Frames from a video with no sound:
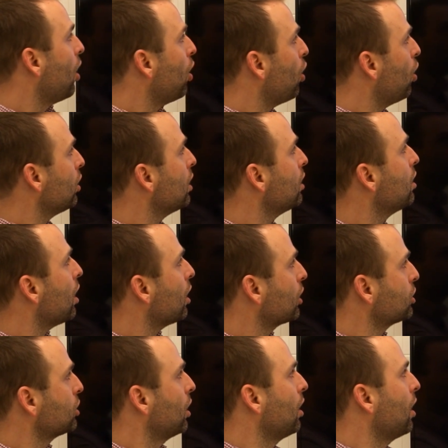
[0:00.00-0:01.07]

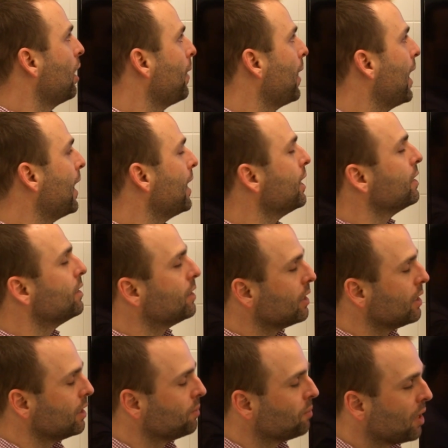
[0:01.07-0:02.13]
Adduction,
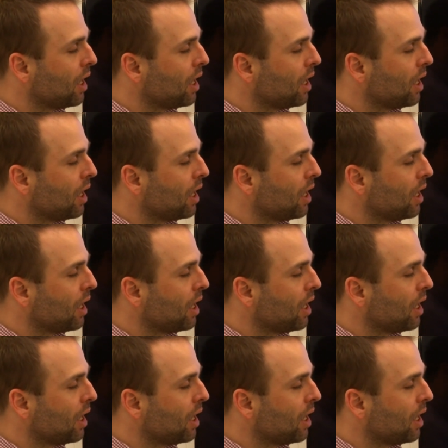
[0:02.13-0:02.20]
AD,